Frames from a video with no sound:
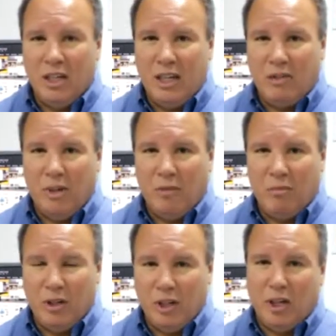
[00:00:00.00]
get
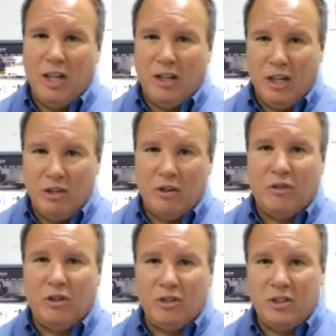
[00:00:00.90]
them in
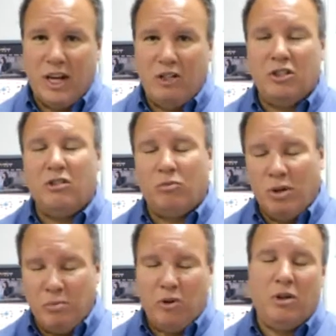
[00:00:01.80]
different stages,
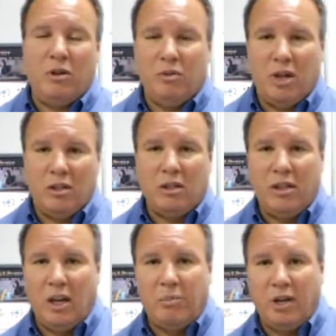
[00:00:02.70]
reboot and
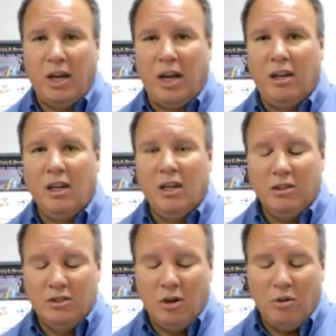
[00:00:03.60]
clean up again.
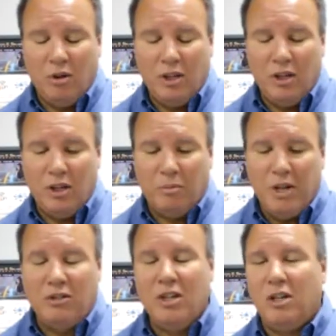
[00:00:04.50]
So your
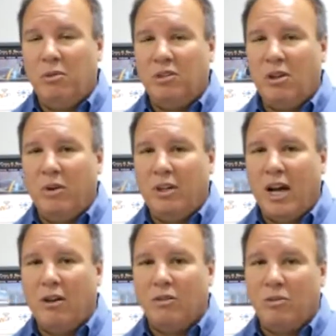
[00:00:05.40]
PC could be slowing
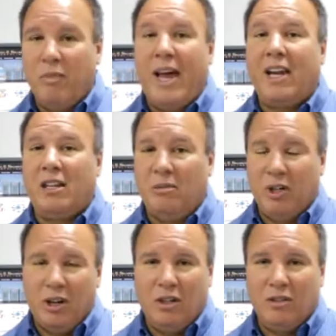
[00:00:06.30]
down dramatically
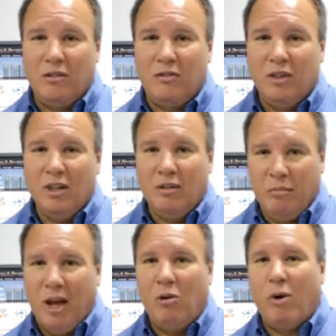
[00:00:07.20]
because of
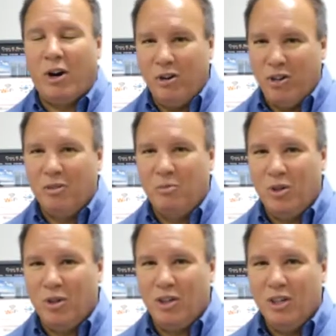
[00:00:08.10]
malware on your
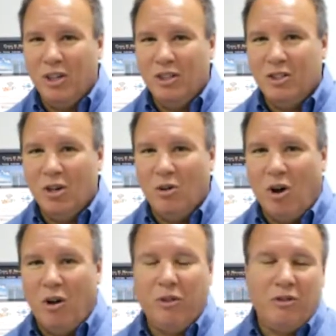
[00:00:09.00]
computer. So
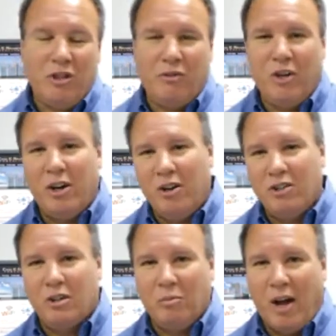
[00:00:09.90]
all those different
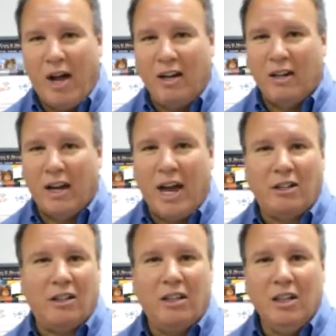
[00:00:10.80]
areas combined, I
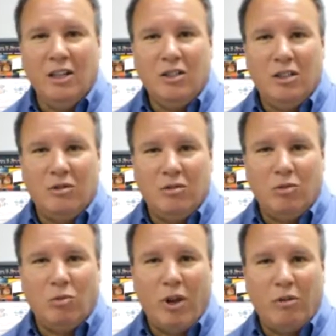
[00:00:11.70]
like to
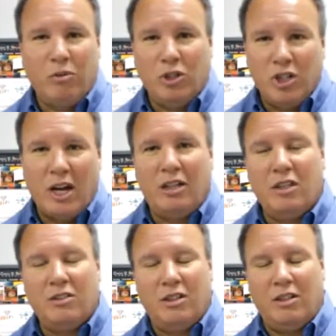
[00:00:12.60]
run through a
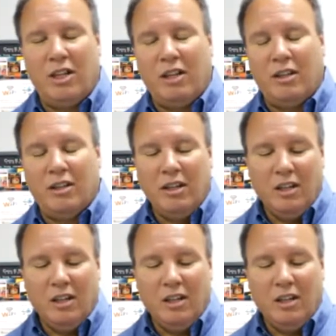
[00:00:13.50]
checklist and